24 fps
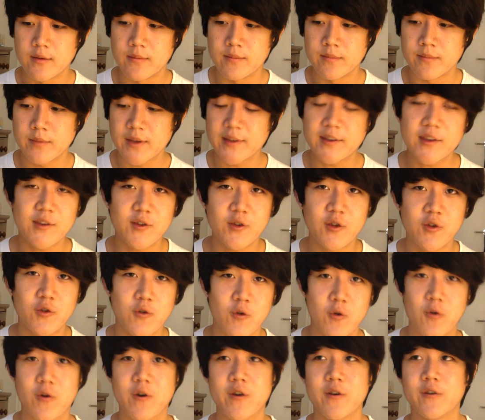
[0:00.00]
it's a
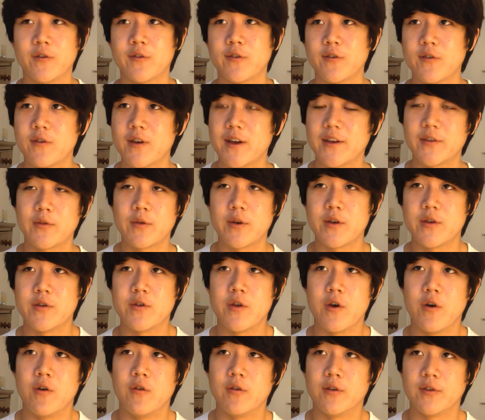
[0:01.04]
tutorial, so you guys want to
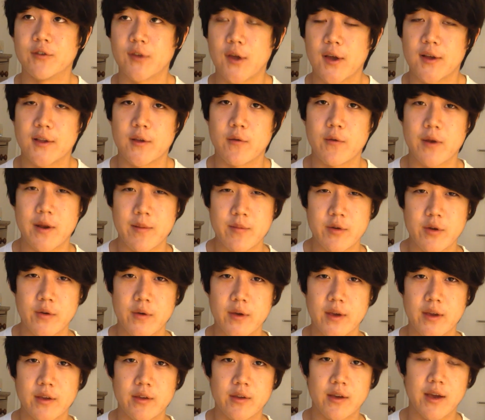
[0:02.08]
know exactly what I'm
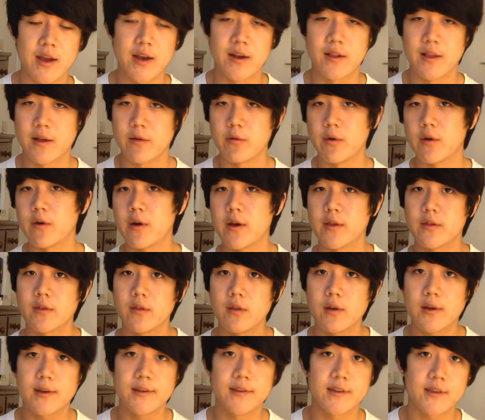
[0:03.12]
doing, kind of like create the
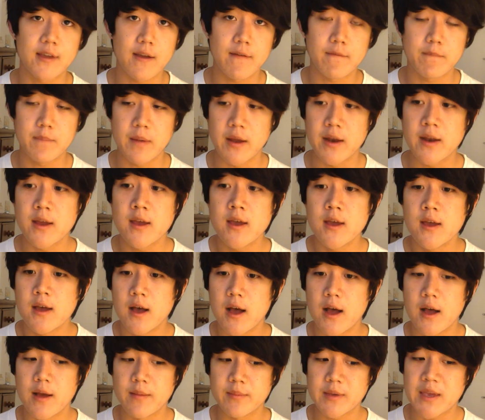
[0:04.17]
look and stuff. But
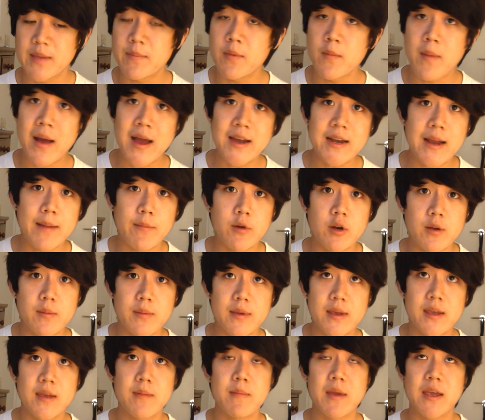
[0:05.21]
keep in mind, I'm going to
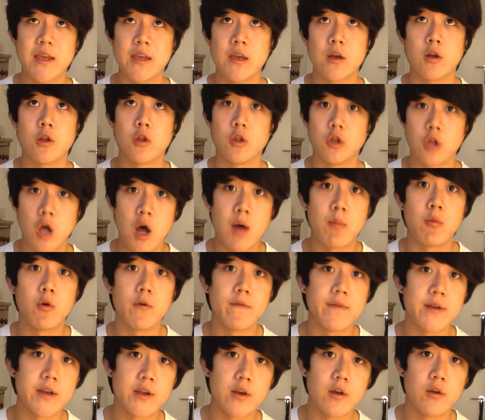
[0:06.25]
be making a lot more
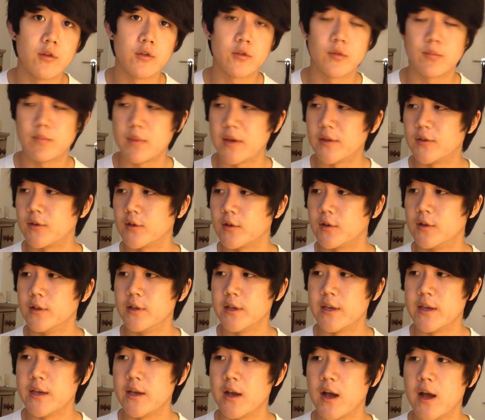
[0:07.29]
videos,
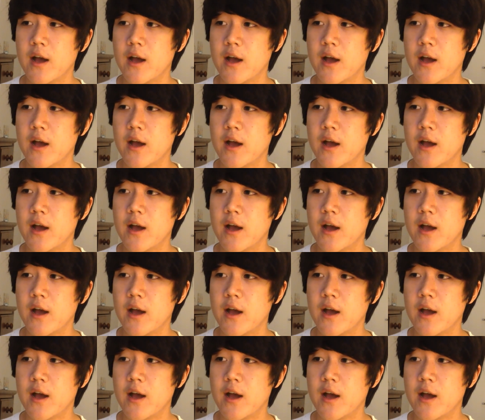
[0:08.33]
basically